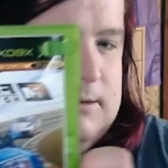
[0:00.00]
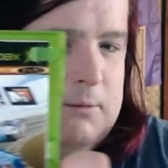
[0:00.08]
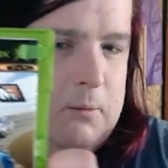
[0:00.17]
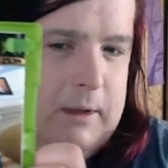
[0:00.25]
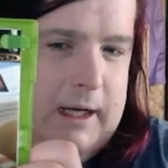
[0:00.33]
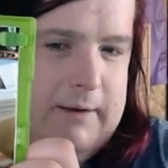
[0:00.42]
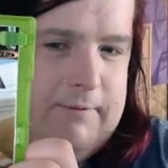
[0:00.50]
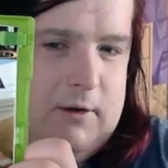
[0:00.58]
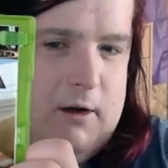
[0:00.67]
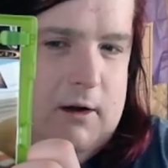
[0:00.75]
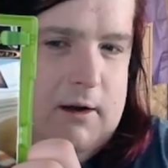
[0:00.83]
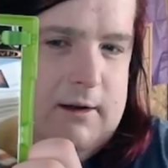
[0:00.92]
we have
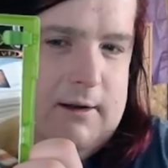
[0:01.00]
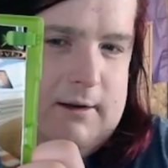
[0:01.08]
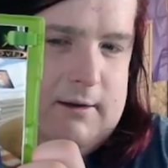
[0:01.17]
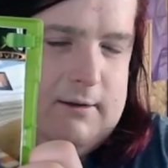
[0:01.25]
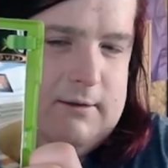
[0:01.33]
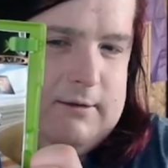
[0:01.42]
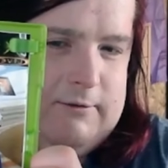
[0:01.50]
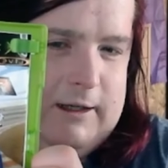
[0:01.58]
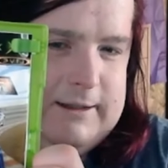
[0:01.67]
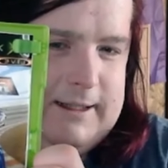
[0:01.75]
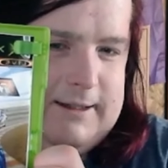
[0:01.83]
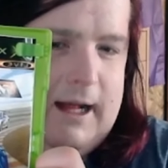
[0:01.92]
got the
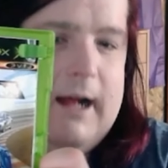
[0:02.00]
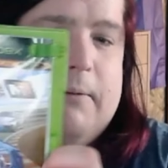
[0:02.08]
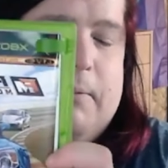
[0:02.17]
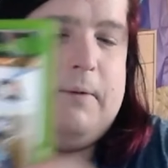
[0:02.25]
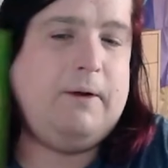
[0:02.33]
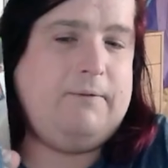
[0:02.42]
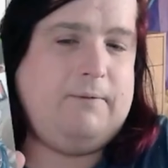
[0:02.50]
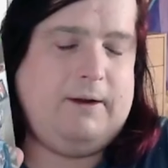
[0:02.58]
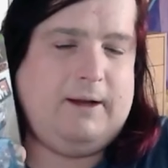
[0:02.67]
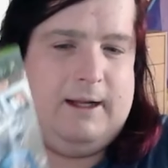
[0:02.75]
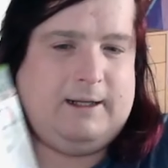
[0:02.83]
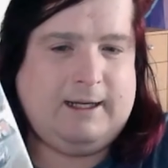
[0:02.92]
right disc
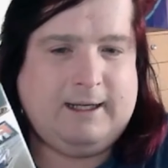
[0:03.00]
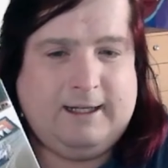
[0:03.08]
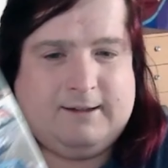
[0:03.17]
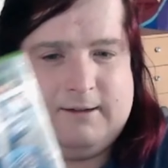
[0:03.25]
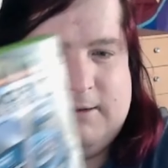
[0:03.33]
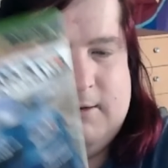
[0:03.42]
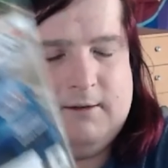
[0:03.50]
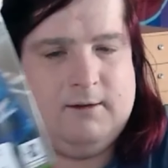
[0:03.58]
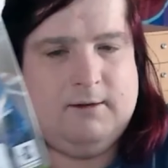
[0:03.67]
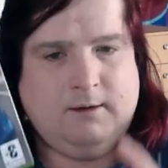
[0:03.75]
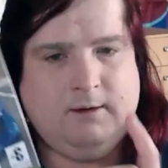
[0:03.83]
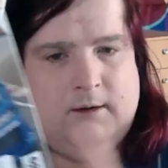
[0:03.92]
in the case.
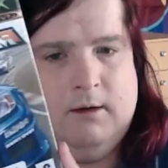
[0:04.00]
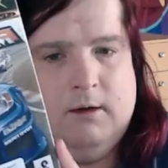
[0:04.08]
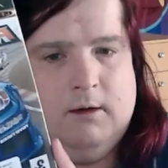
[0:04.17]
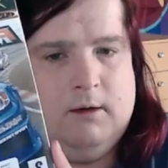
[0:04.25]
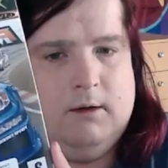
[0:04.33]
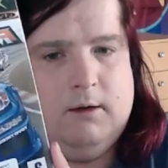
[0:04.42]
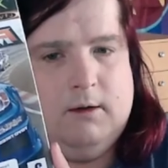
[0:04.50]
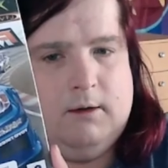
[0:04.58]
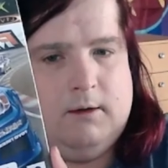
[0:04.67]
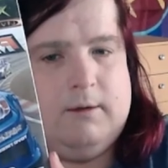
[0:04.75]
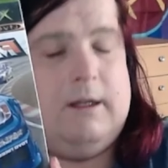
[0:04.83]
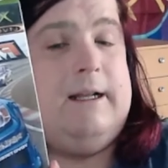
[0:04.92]

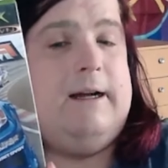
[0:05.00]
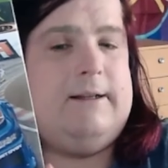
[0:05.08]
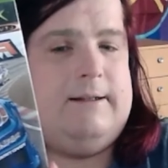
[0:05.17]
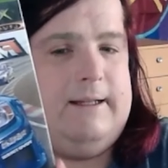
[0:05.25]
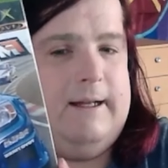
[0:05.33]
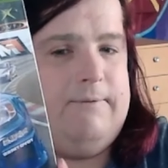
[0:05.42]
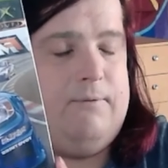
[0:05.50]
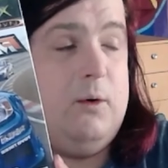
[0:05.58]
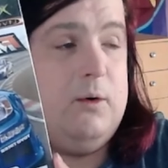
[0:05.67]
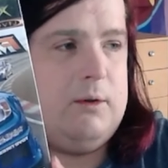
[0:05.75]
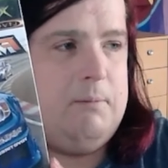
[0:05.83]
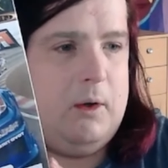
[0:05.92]
So now I have to get
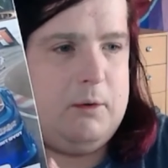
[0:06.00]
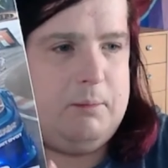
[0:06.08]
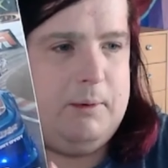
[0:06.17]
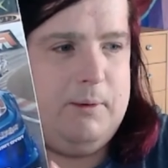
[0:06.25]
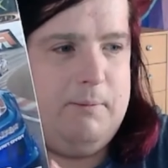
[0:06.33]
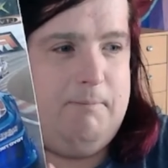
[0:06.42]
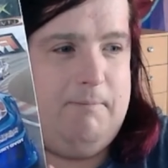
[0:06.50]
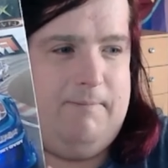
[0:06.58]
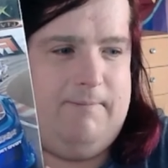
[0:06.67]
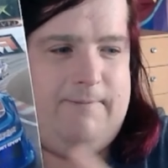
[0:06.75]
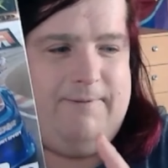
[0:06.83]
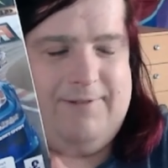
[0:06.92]
Forza Motorsport
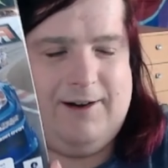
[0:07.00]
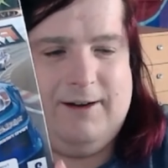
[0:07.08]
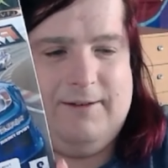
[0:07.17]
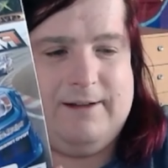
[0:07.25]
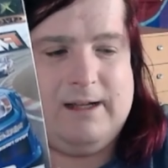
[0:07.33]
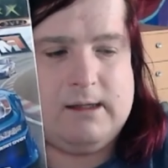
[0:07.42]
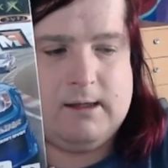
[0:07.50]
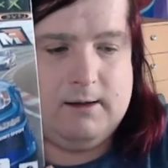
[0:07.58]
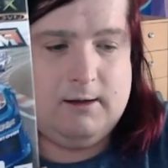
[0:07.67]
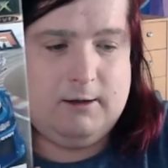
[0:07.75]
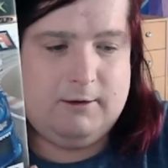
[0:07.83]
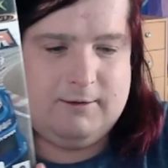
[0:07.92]
5
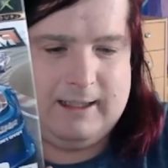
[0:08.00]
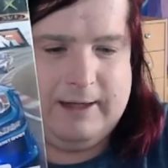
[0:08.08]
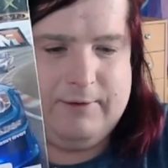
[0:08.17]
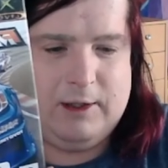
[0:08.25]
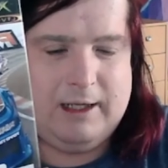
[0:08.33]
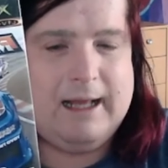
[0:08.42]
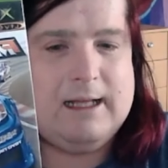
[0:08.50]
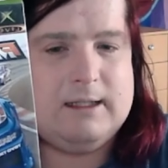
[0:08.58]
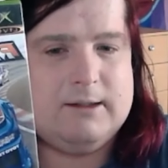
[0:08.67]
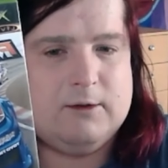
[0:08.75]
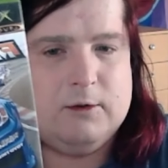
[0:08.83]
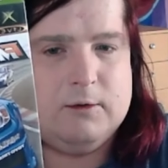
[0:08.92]
to 7 and
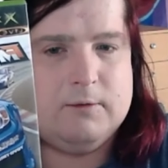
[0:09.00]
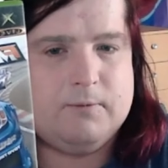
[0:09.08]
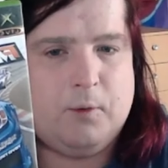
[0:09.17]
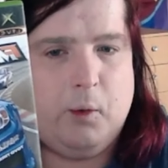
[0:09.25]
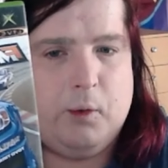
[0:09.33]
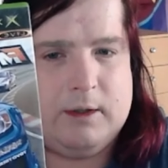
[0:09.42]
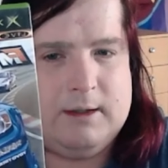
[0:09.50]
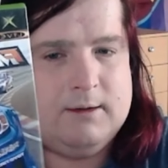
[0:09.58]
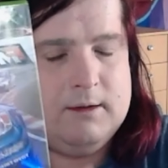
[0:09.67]
then the Forza.